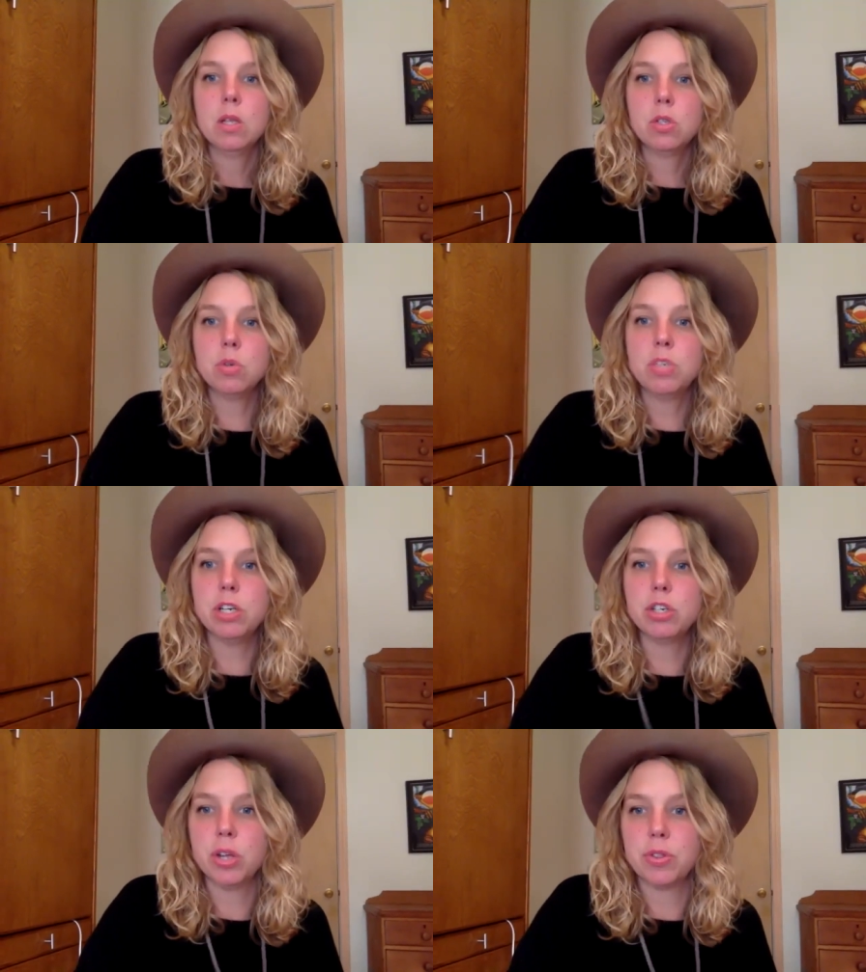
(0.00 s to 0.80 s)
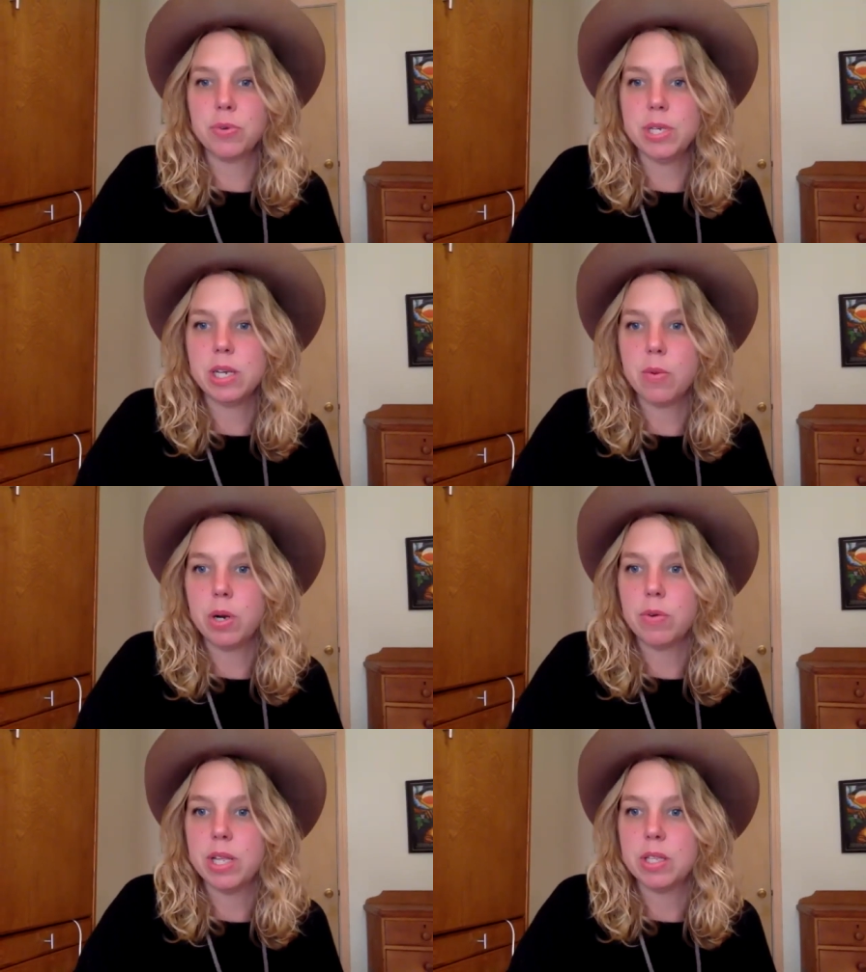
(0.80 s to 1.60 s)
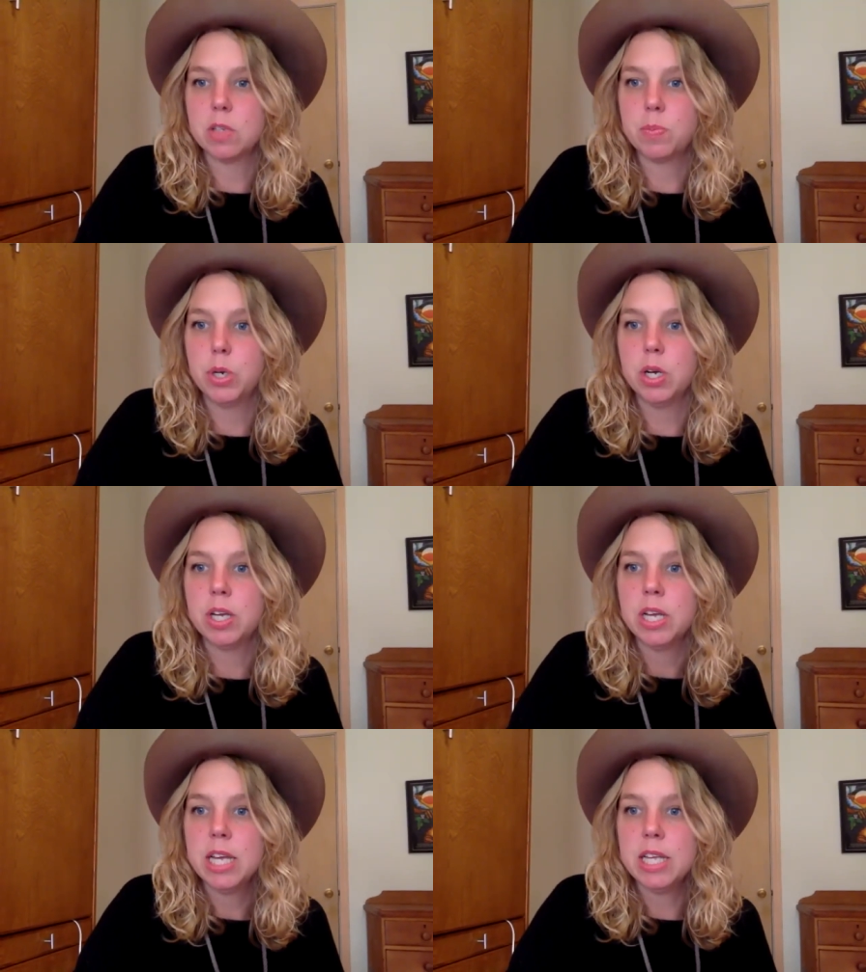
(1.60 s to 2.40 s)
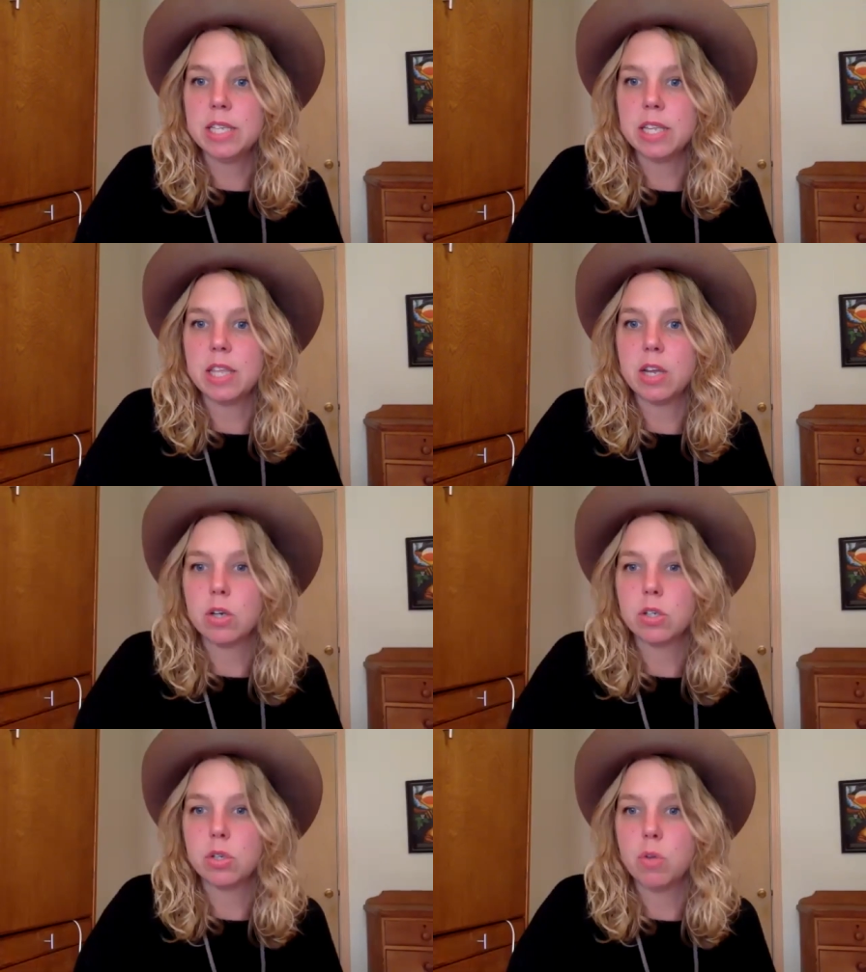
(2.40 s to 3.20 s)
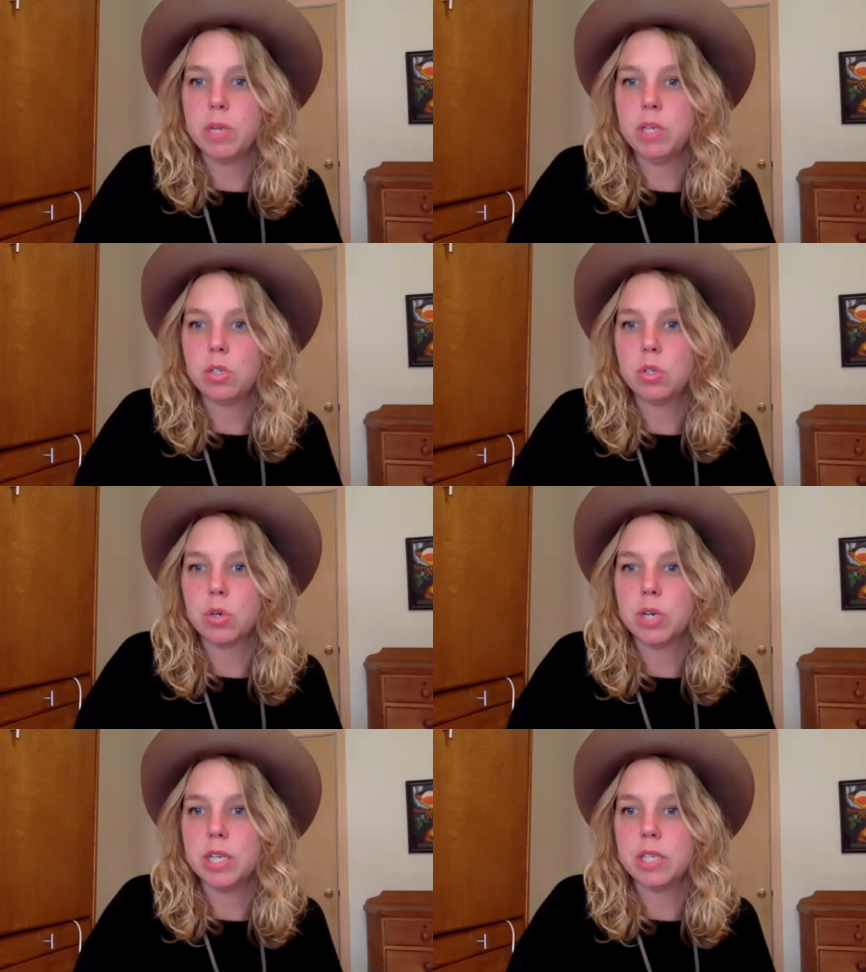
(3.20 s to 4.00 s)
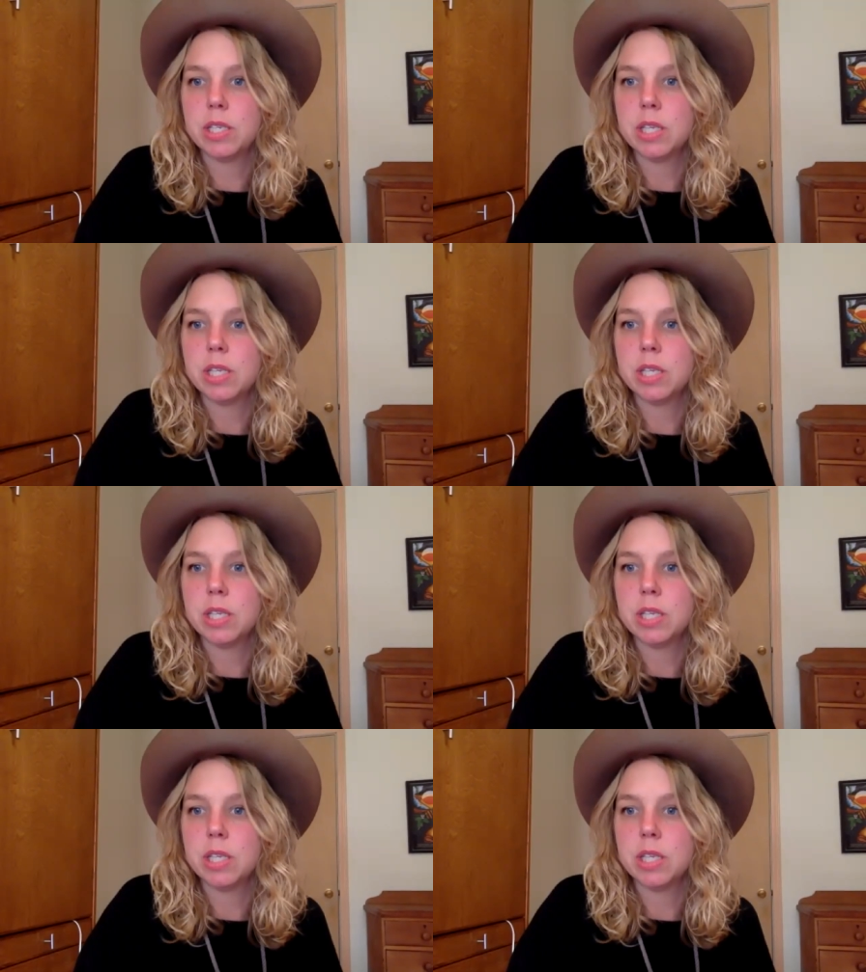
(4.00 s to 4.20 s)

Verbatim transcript: So Deirdre, the reason I want to write this book is that there are so many stories.